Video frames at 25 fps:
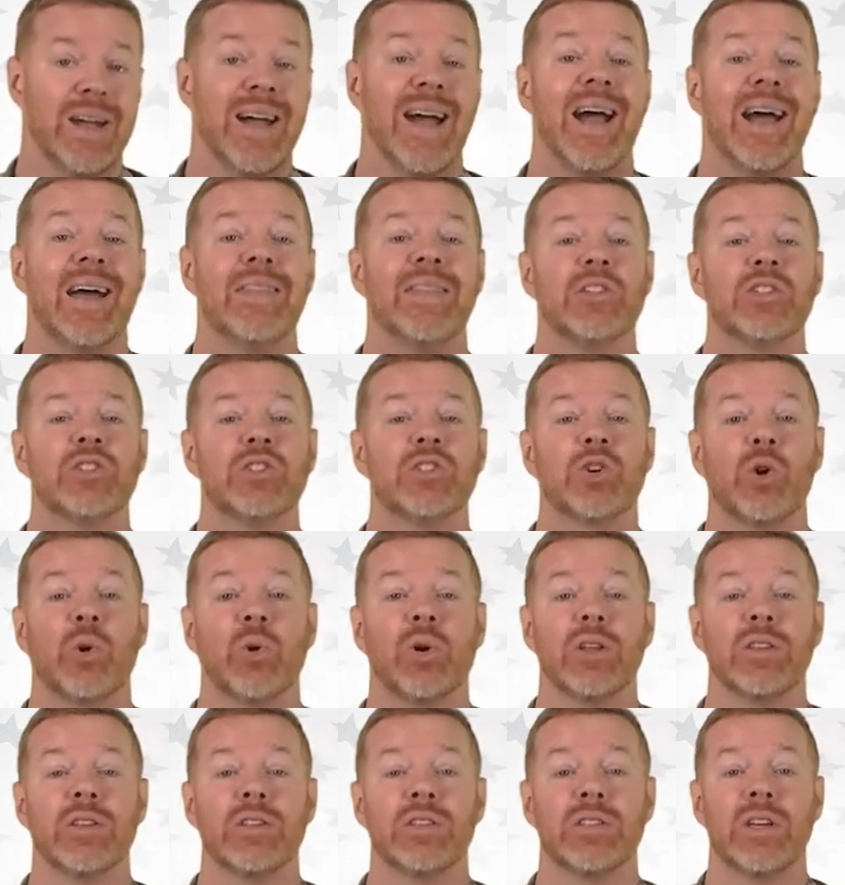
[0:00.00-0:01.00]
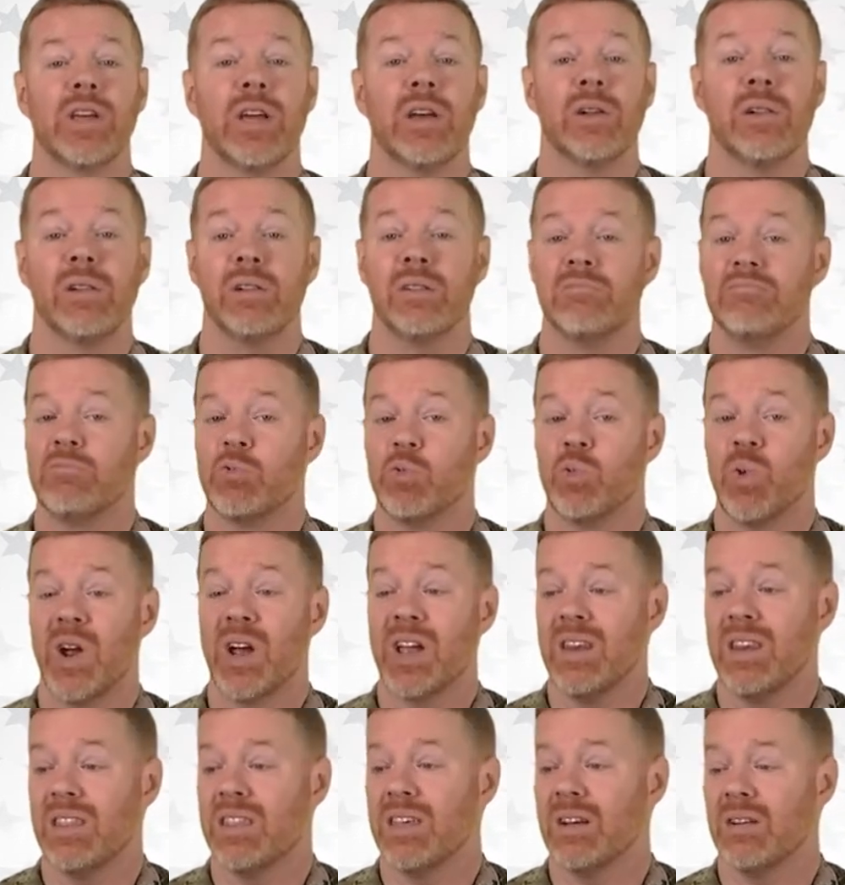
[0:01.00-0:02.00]
and then scoring the scale
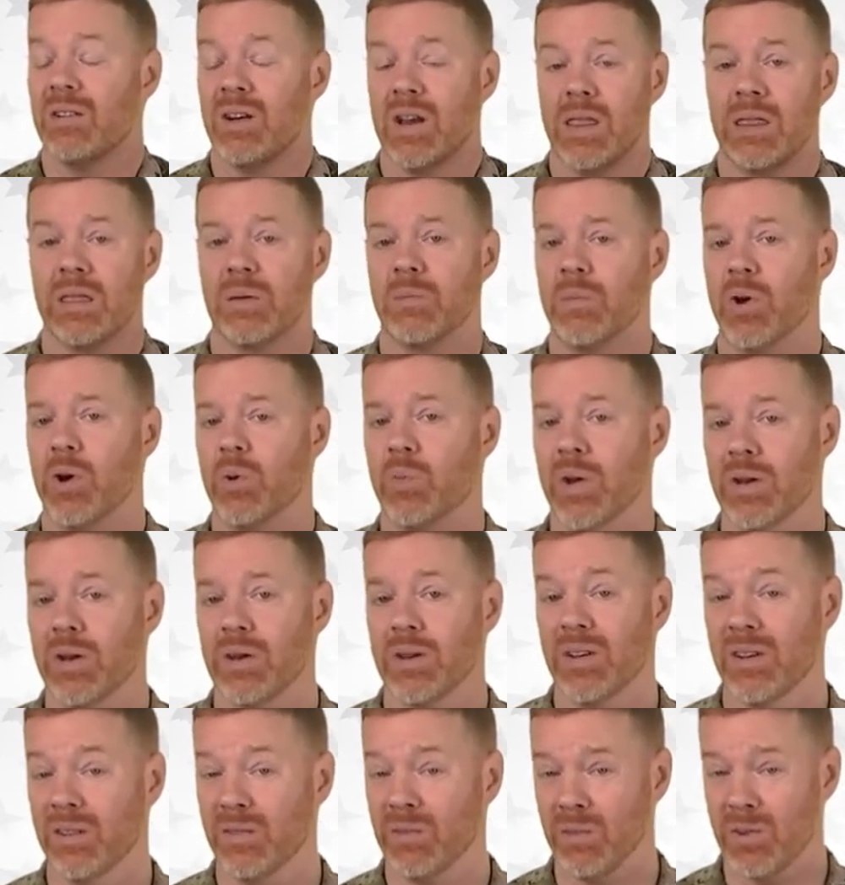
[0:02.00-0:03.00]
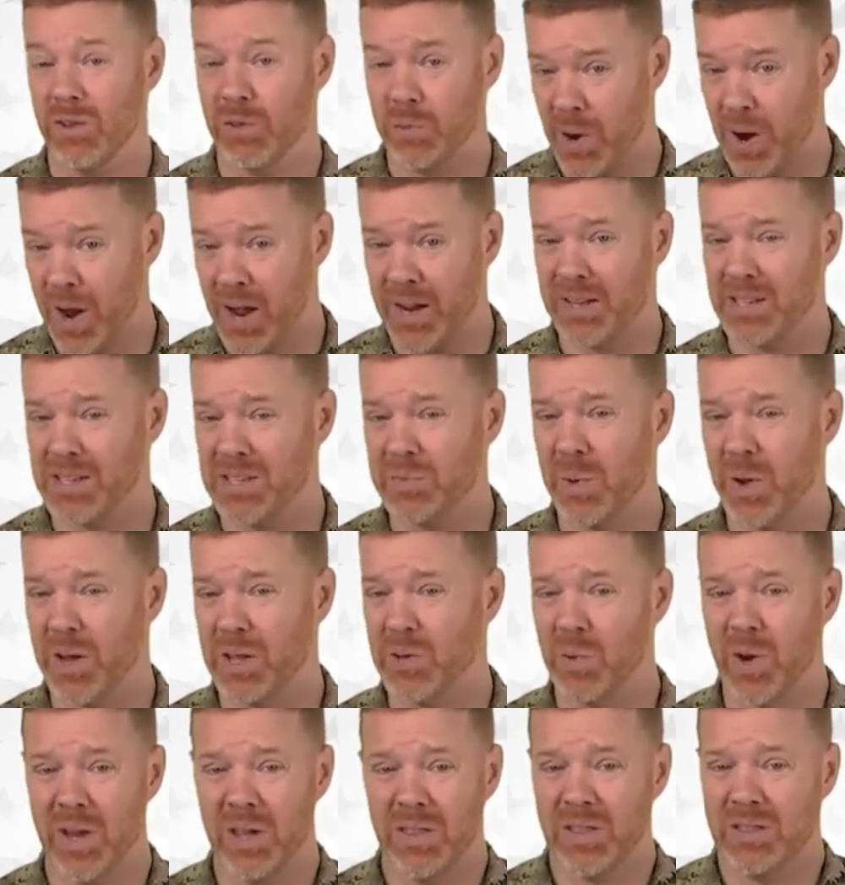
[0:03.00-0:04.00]
right there in the moment. With practice, by
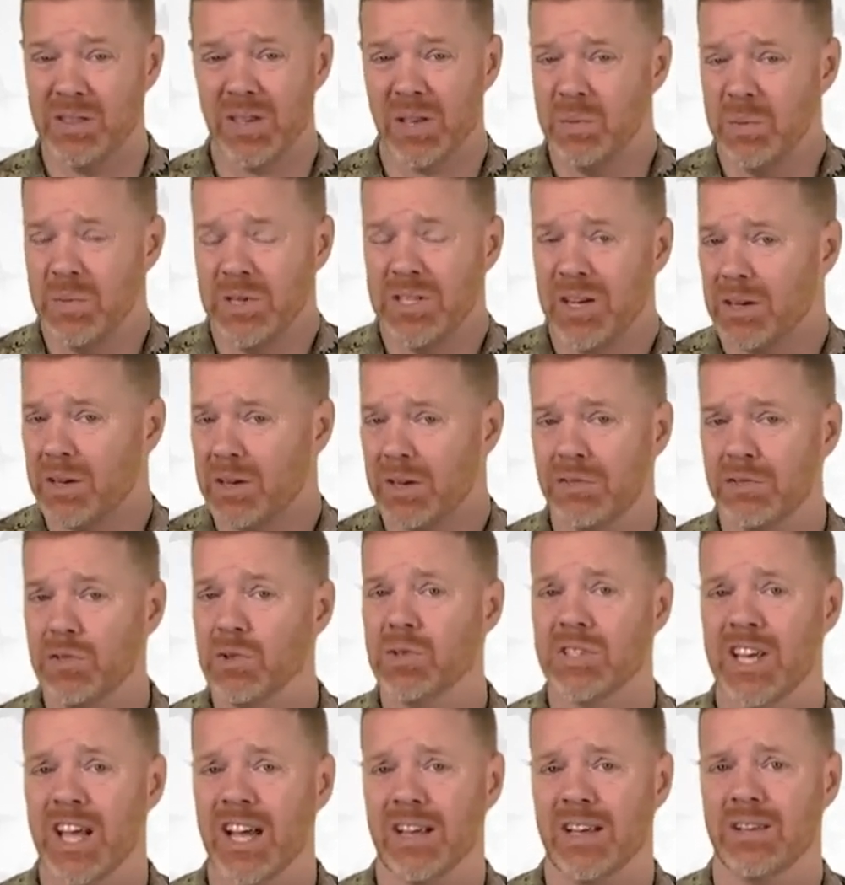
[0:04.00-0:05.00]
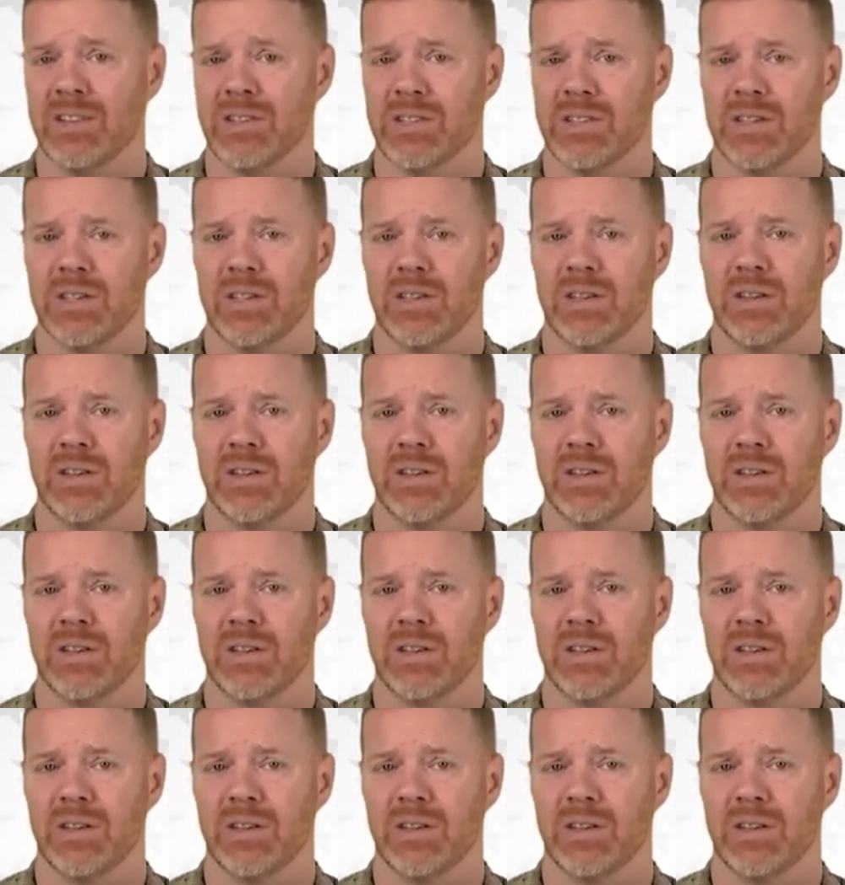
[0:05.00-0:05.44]
the way, this can be done in a few seconds.